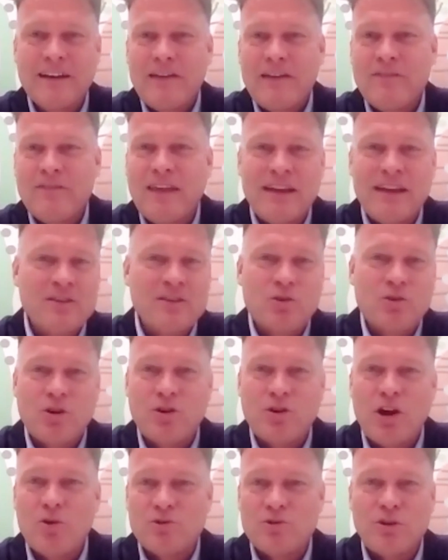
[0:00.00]
and then you can
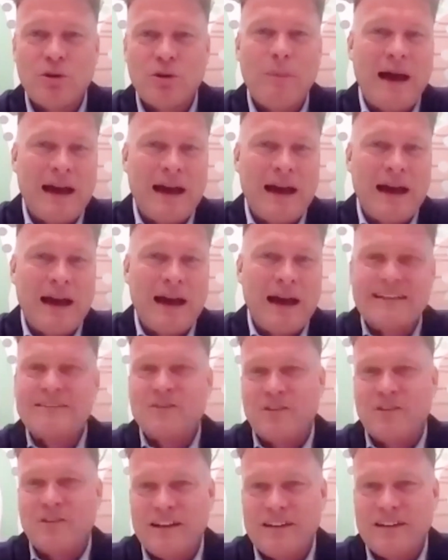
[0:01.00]
go to the bank
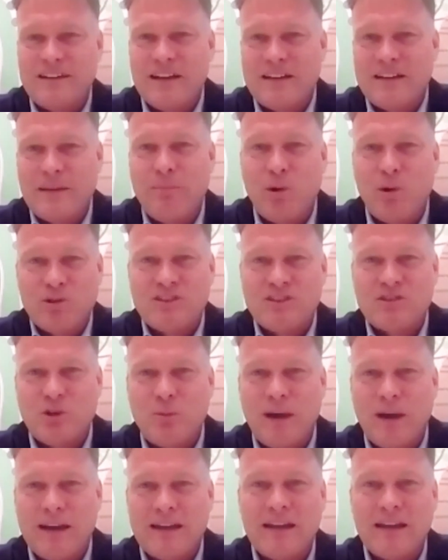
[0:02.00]
later and deposit your
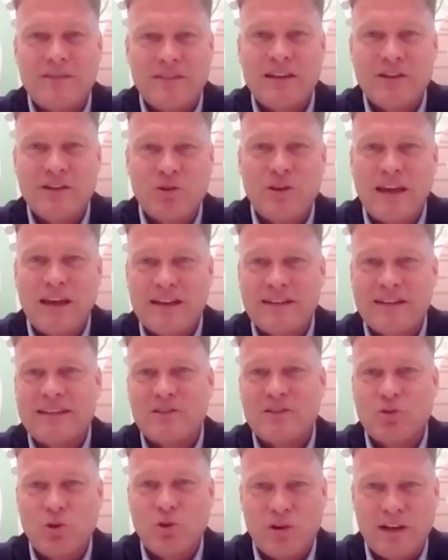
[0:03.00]
money, and then you get it
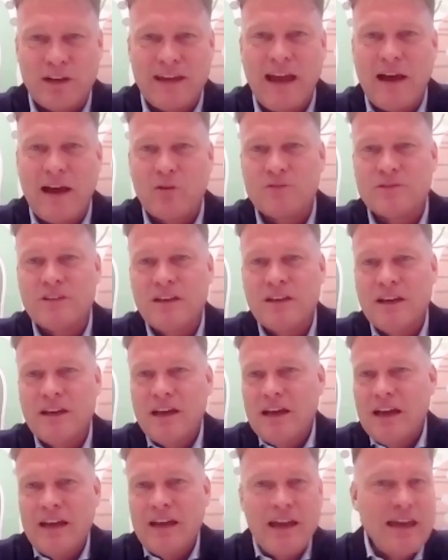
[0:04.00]
into your account.
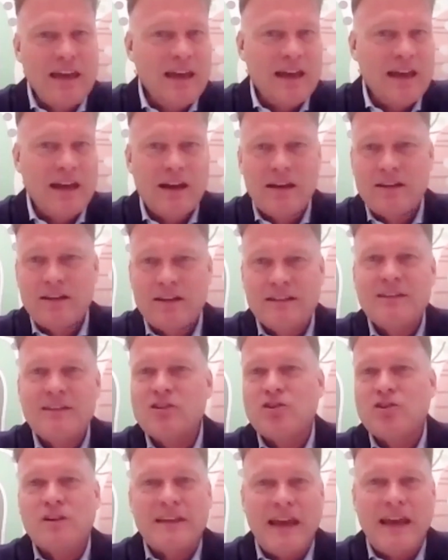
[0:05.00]
Here,
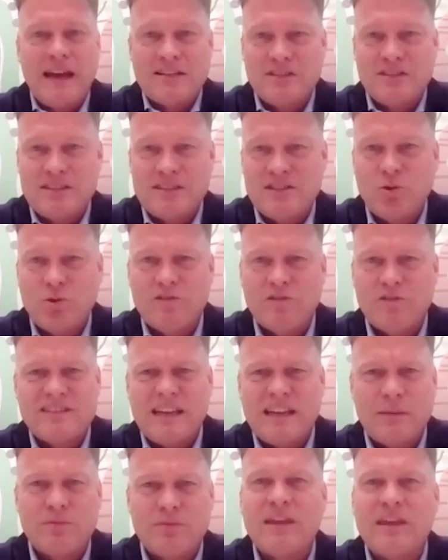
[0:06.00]
digital cash is sort of the
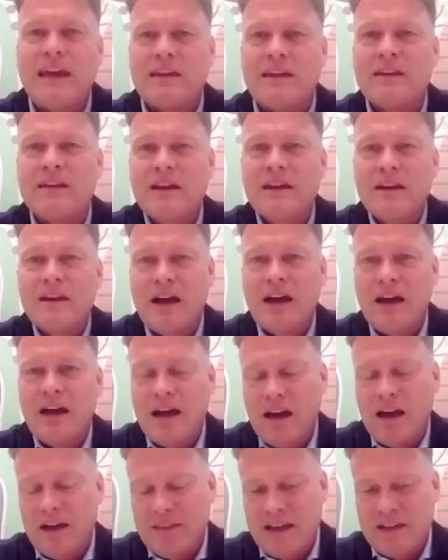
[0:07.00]
same thing,
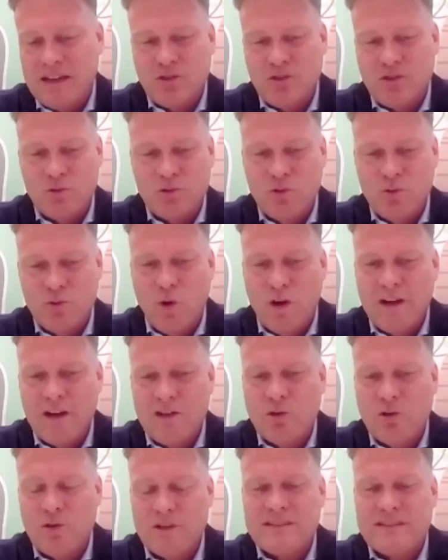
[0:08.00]
that you want to
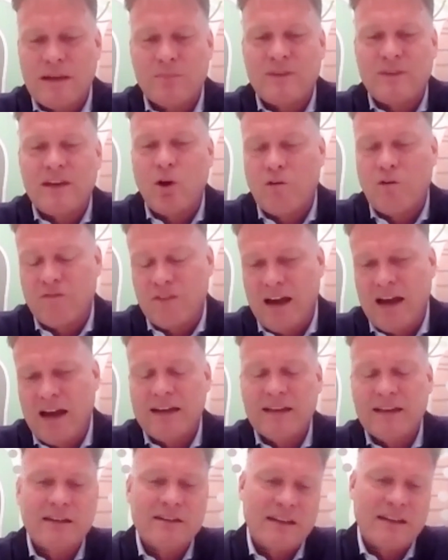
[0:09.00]
do it something
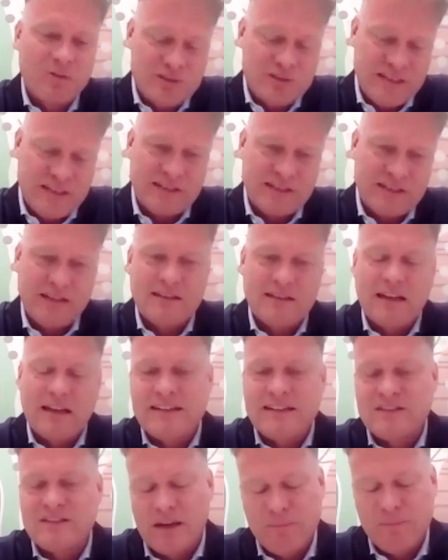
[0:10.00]
offline, and then you settle it
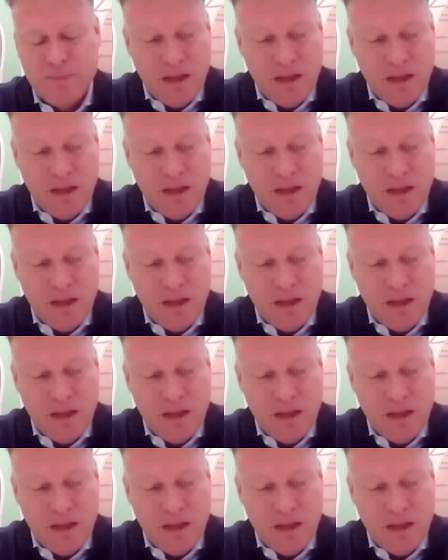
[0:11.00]
later.